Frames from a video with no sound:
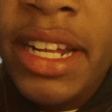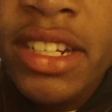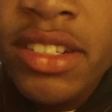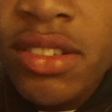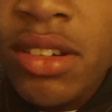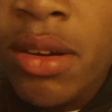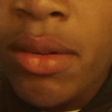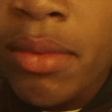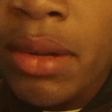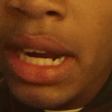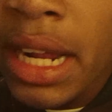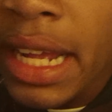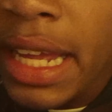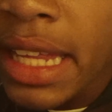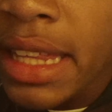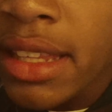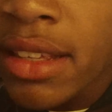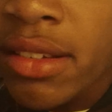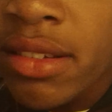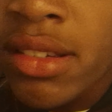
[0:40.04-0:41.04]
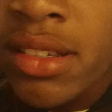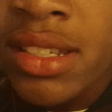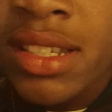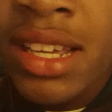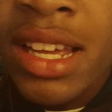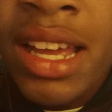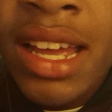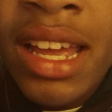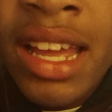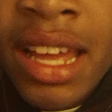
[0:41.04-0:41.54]
me to hit you up when I get those.
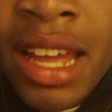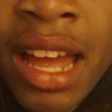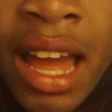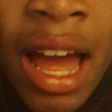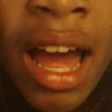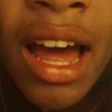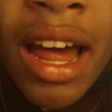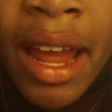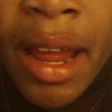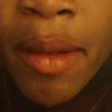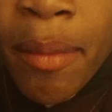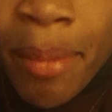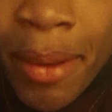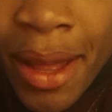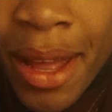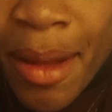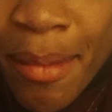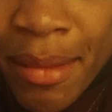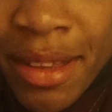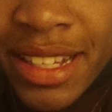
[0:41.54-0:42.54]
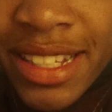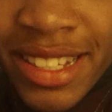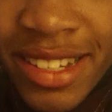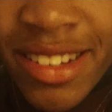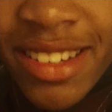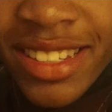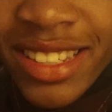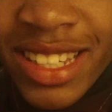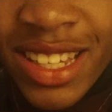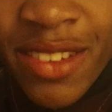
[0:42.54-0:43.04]
Like PM me
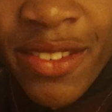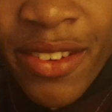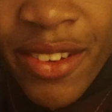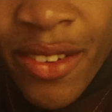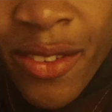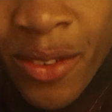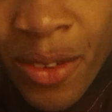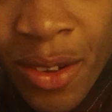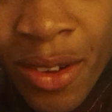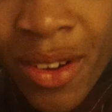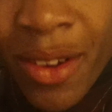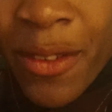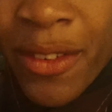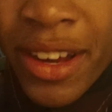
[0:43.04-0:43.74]
seriously if, if you're